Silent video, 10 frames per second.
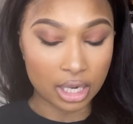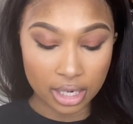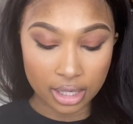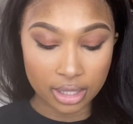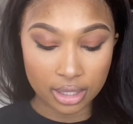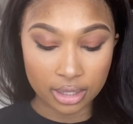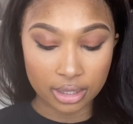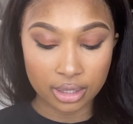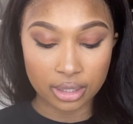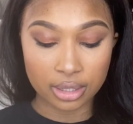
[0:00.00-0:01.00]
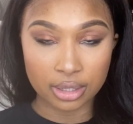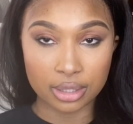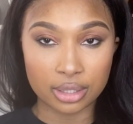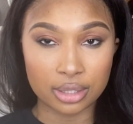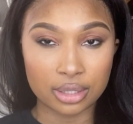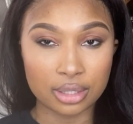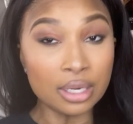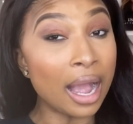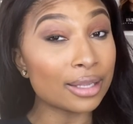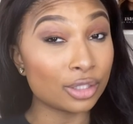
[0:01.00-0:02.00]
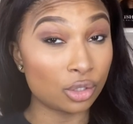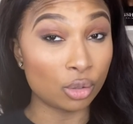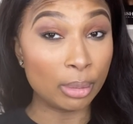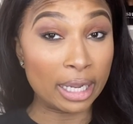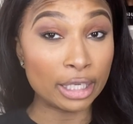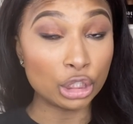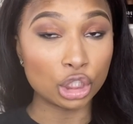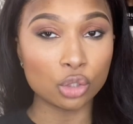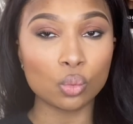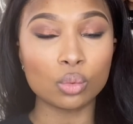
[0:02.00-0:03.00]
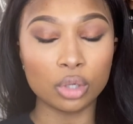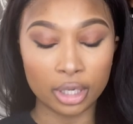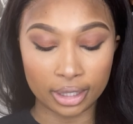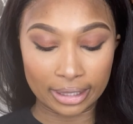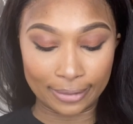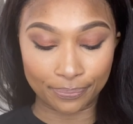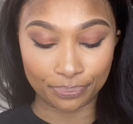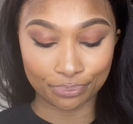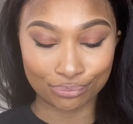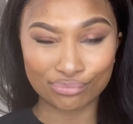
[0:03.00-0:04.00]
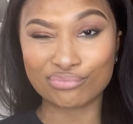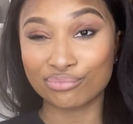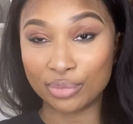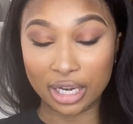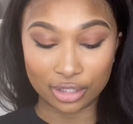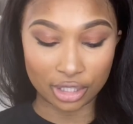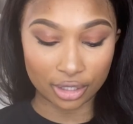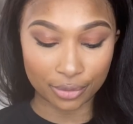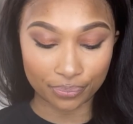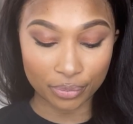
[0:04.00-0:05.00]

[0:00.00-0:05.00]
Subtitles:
and not so much, but I'll tell you.